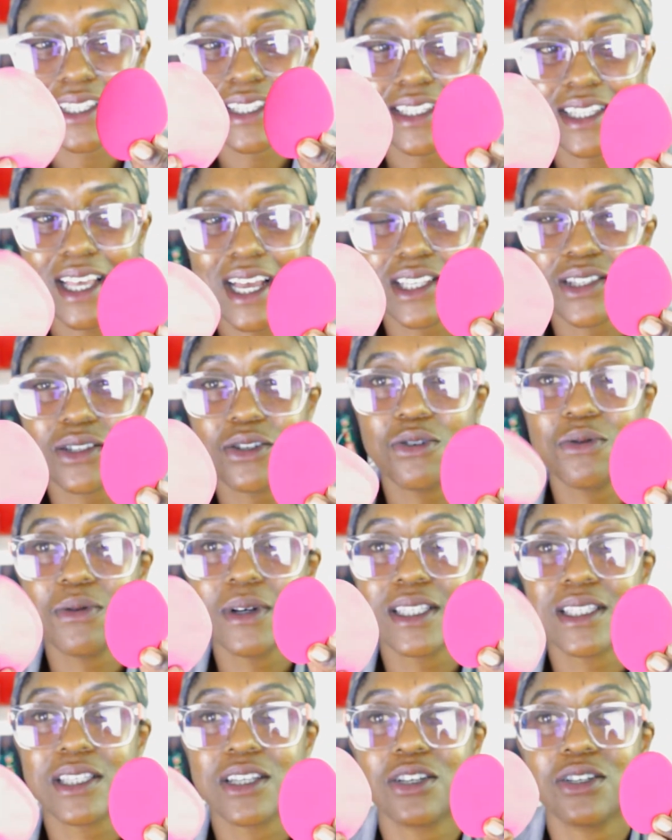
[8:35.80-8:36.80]
So that's
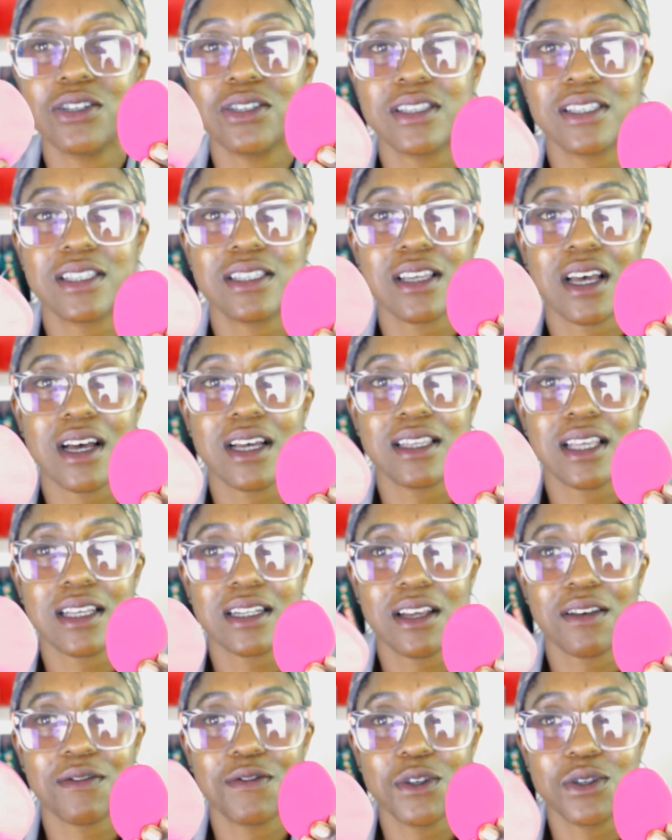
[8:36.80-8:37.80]
always a good sign that
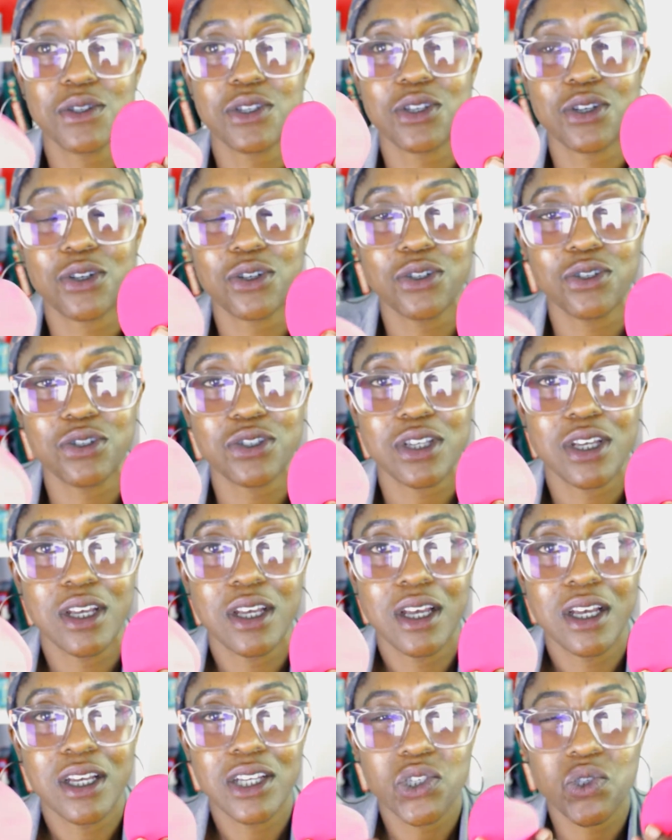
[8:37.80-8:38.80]
they've used a good
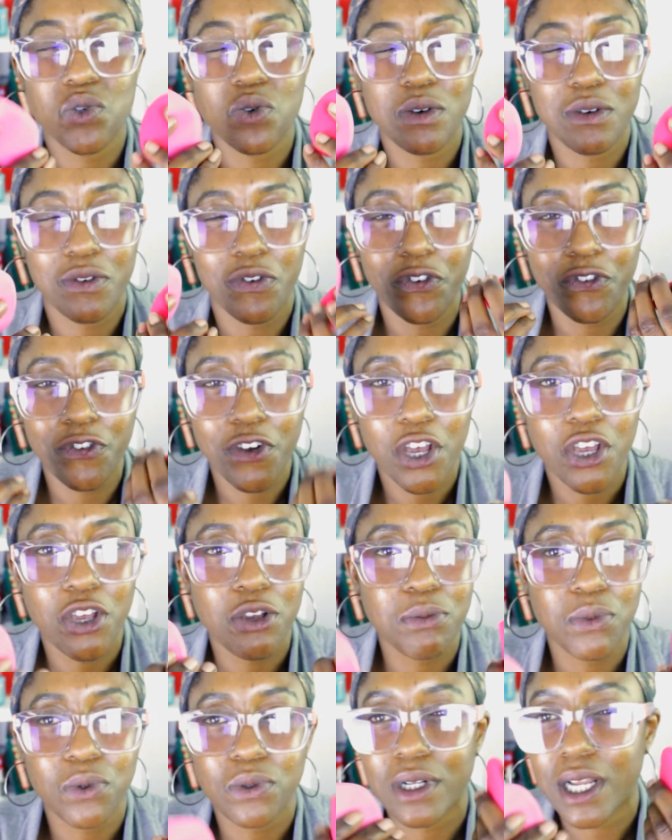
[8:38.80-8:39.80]
sort of
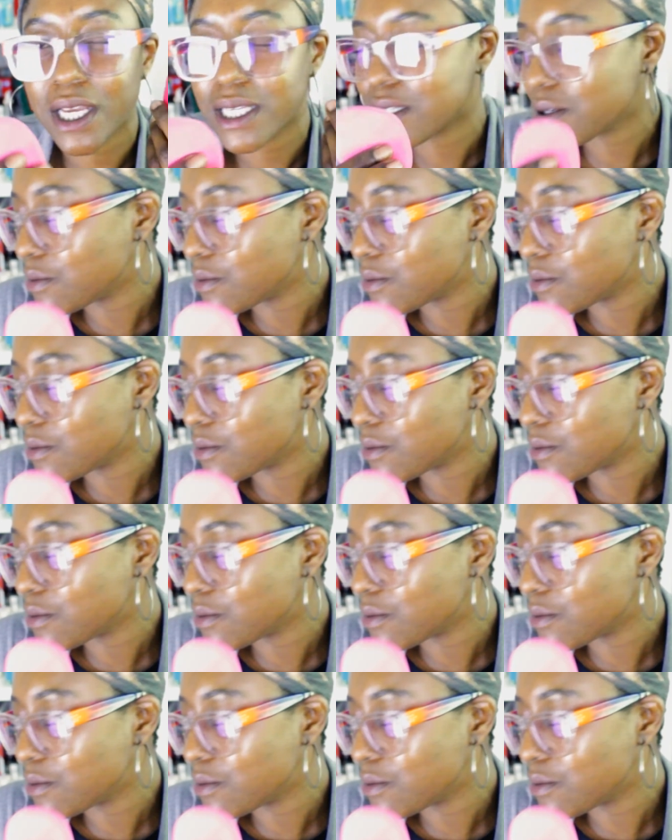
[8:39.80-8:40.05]
foam or later,